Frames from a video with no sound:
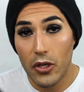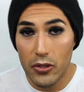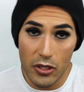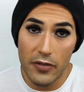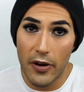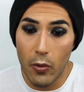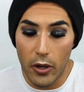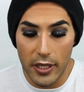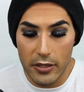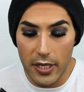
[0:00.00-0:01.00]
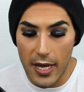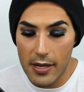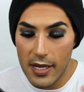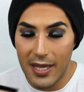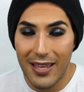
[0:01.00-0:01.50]
So just fair warning to you.
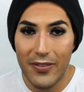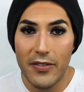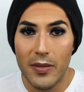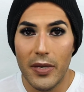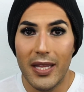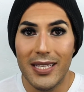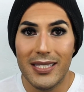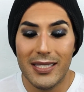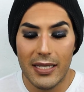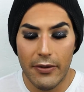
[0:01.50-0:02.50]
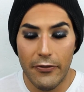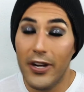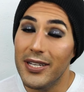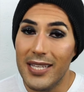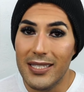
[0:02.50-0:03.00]
If you have somebody that's
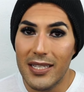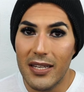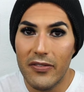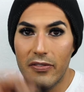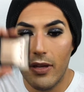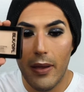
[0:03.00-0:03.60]
very sensitive,